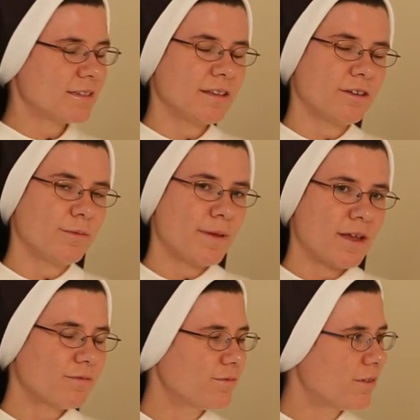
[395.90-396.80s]
a little
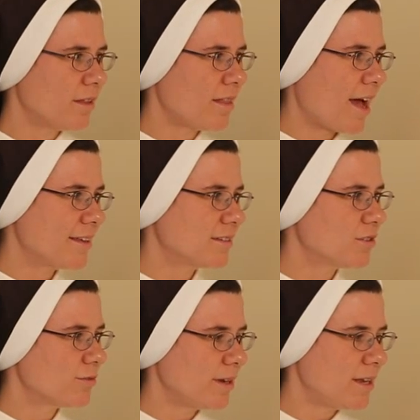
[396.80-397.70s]
bit for the last
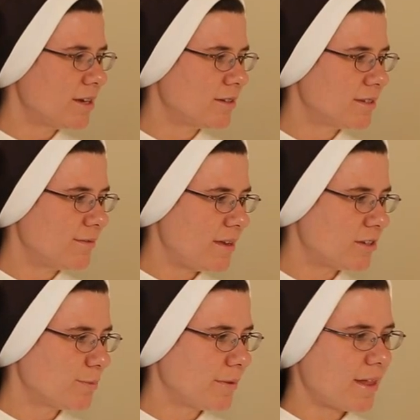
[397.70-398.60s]
3 years of
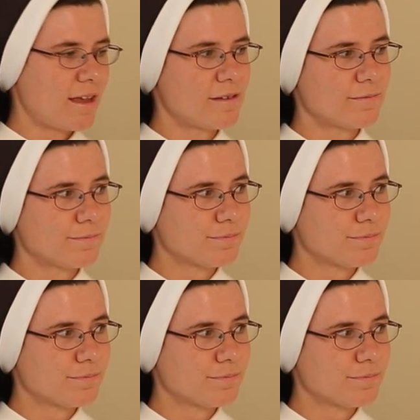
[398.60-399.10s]
each plane.